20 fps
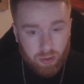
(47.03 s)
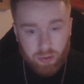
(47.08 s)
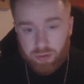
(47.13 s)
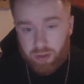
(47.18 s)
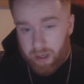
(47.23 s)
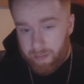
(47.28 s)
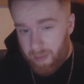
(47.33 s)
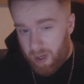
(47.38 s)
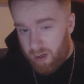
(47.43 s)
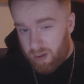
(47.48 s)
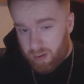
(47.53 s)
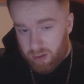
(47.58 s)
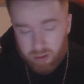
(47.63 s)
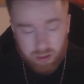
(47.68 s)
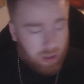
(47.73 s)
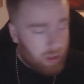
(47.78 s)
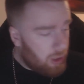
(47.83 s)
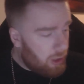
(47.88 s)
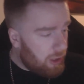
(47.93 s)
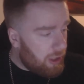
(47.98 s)
trademark.
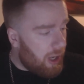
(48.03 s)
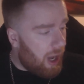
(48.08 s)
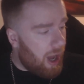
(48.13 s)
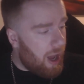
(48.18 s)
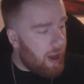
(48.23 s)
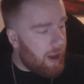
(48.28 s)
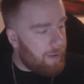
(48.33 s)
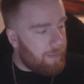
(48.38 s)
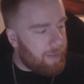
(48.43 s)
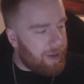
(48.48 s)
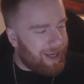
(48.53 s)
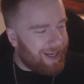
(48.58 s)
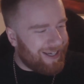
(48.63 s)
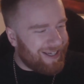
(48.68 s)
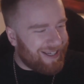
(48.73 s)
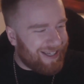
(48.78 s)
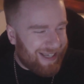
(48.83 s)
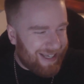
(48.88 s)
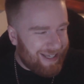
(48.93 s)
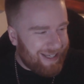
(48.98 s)
And
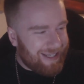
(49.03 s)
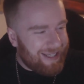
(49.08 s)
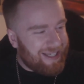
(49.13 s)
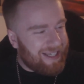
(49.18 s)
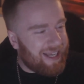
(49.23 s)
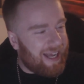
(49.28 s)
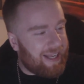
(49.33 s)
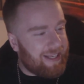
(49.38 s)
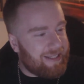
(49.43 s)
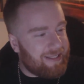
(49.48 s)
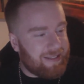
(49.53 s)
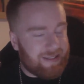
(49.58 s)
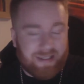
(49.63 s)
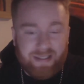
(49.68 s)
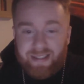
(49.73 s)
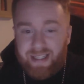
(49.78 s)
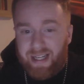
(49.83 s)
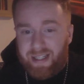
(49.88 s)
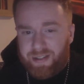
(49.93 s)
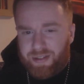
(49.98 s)

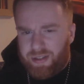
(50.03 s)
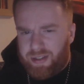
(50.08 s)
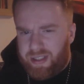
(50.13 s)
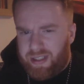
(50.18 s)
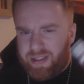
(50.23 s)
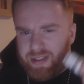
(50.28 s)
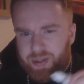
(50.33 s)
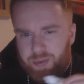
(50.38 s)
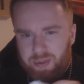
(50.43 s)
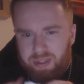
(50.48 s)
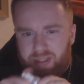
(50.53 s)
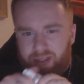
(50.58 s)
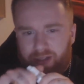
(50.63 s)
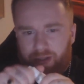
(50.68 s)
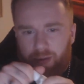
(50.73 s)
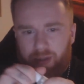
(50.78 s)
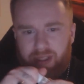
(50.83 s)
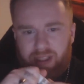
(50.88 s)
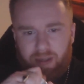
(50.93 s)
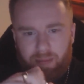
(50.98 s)
yeah, it
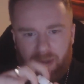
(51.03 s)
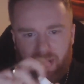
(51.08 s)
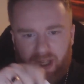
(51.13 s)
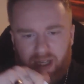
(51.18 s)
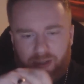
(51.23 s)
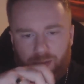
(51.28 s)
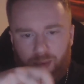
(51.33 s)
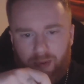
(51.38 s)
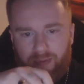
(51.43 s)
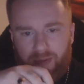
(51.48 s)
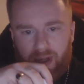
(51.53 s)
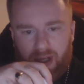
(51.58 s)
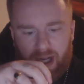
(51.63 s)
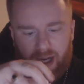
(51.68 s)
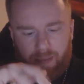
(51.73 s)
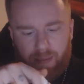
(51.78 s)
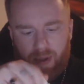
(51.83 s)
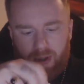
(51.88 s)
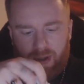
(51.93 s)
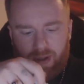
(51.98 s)
squeezes so easy. I mean, that's with the
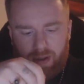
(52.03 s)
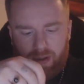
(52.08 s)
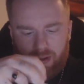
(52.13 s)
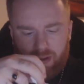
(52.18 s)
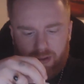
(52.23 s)
cap on.